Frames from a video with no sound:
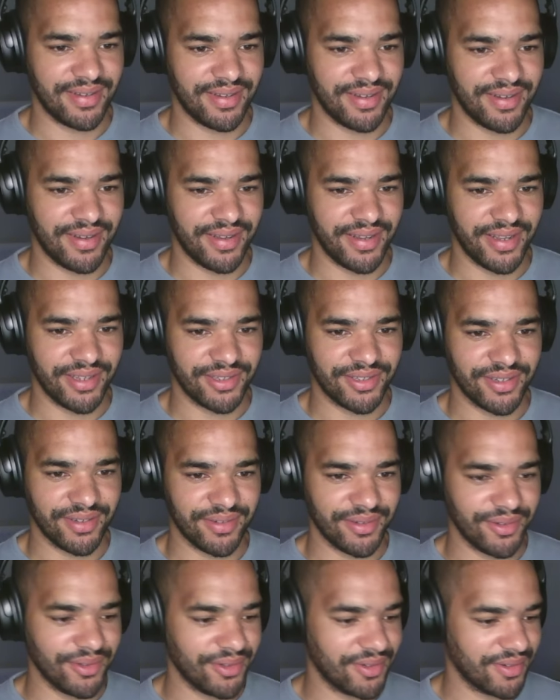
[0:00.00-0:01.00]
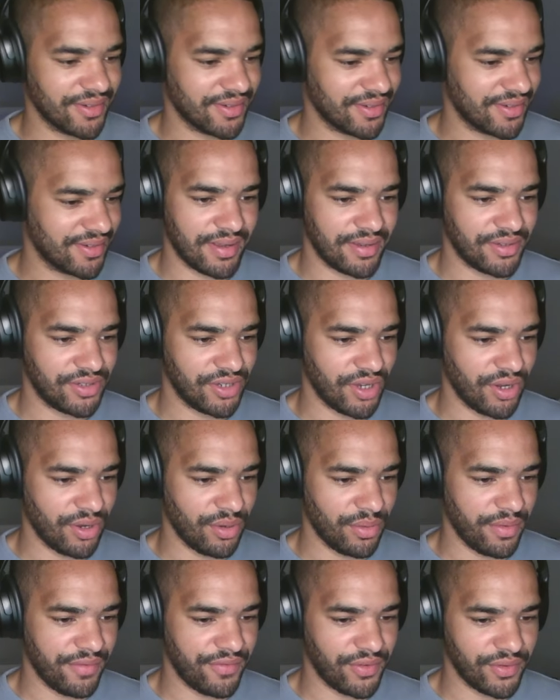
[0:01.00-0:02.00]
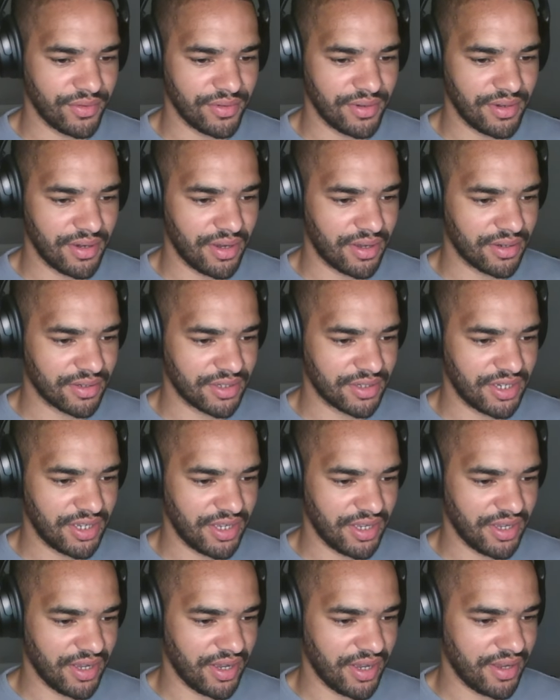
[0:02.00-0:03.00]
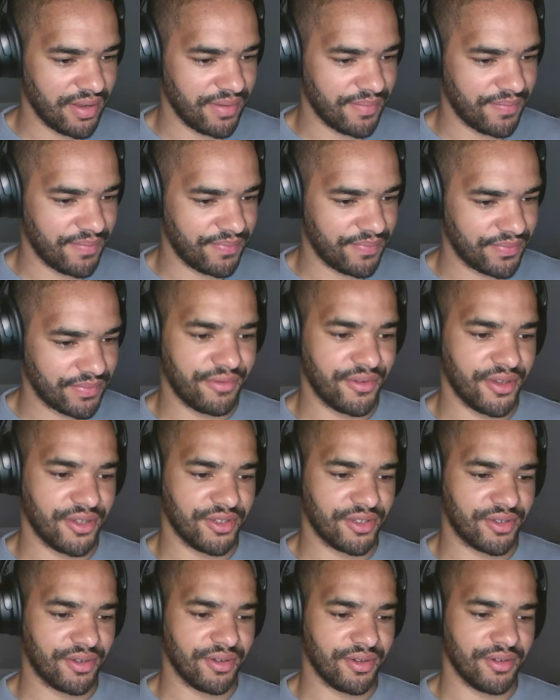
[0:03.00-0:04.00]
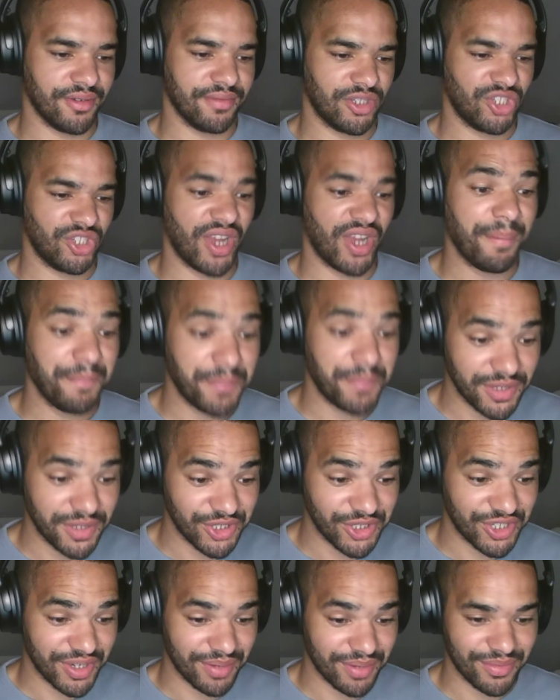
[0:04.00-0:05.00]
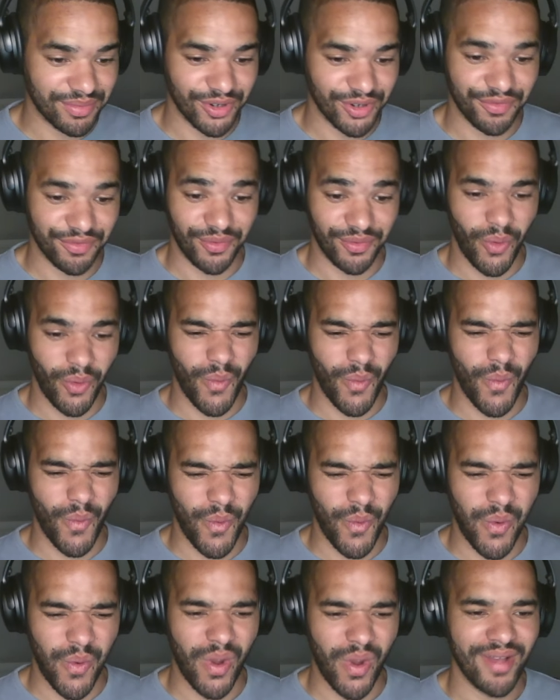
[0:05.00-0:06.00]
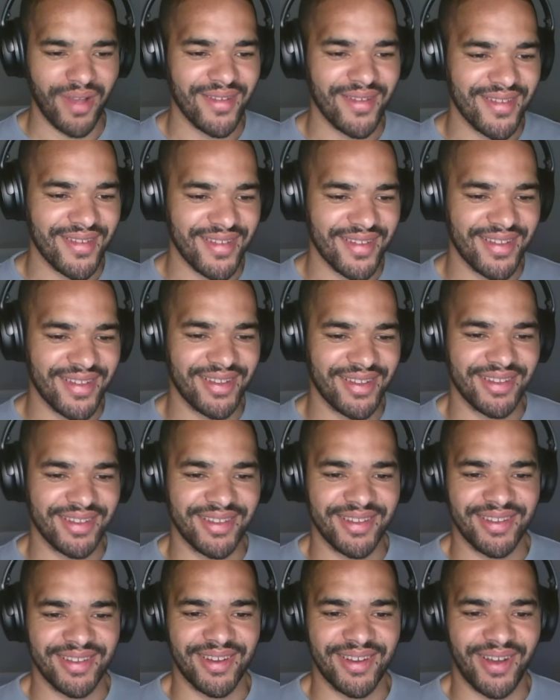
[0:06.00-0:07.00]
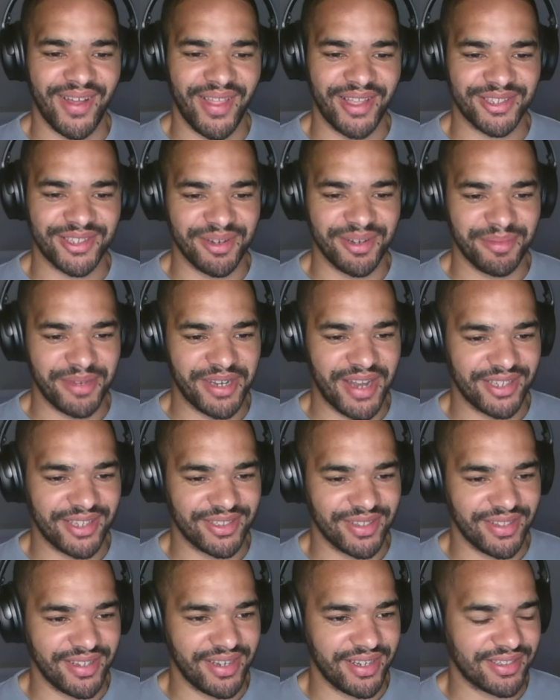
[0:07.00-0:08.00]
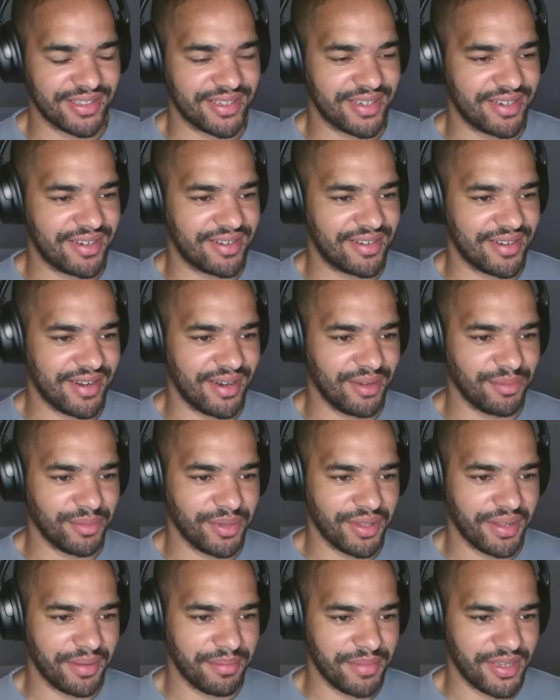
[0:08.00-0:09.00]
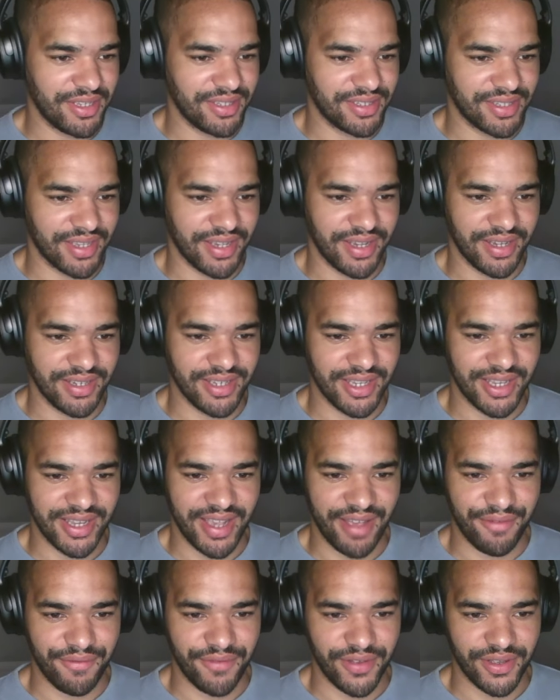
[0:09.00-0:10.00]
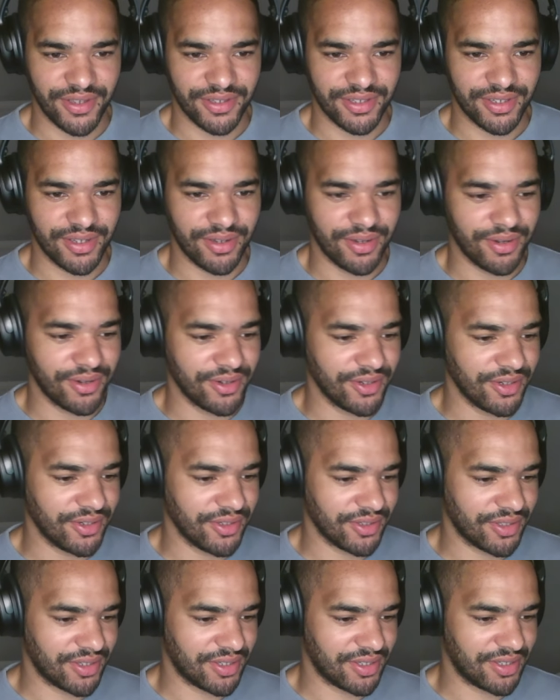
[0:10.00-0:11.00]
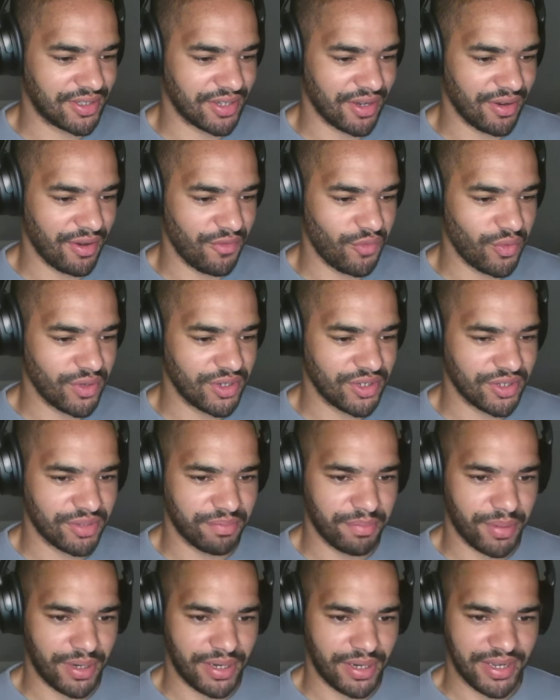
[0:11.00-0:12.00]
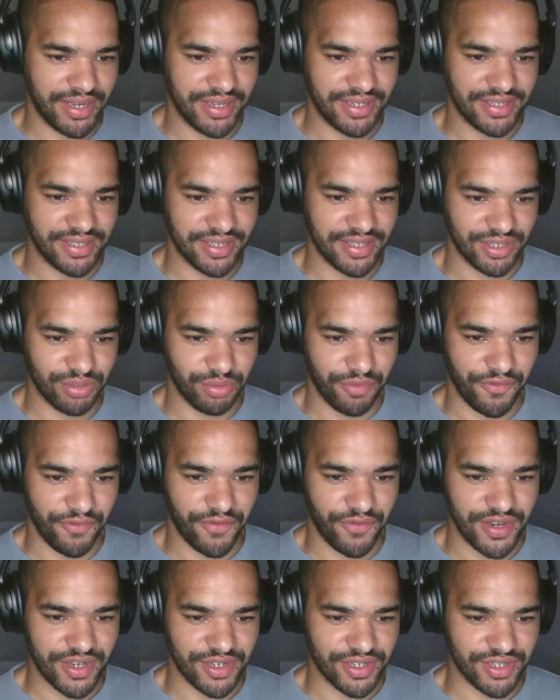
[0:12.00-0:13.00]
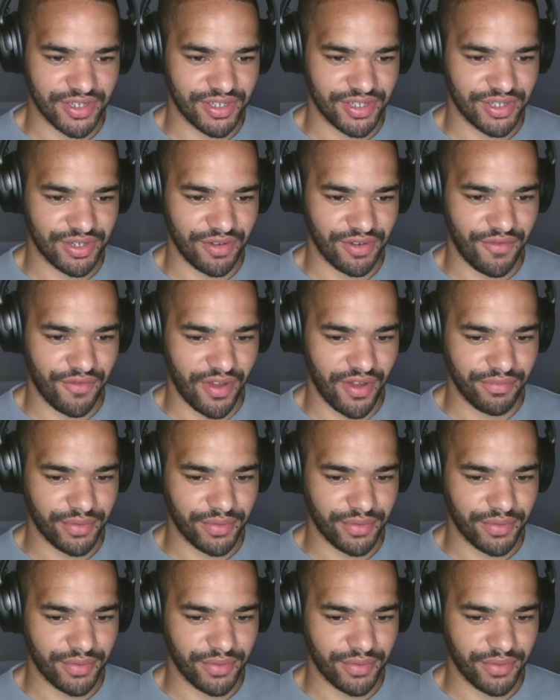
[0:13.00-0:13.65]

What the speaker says: Oh, that's so good. So for unlocks here, first cut, championship rough. Oof. Oh, that's going to be nice on the next crown, but that means that you can get first cut. So if we just place this, we'll finish this stuff off